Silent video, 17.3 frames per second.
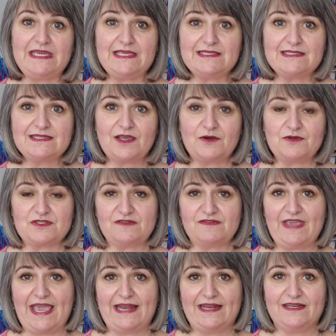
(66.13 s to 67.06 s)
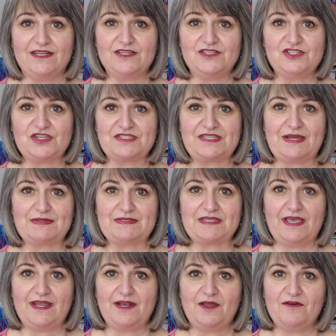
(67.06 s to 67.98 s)
east coast of Canada, just
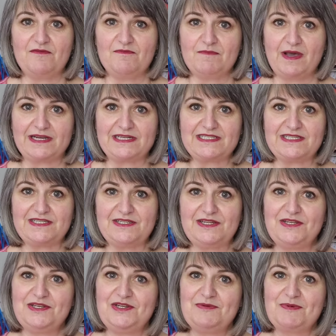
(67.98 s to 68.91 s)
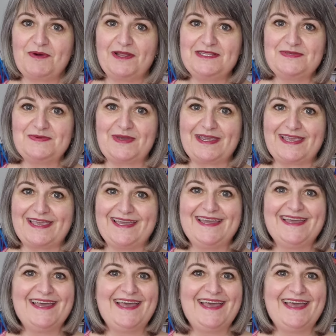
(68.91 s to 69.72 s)
outside of Moncton, New Brunswick.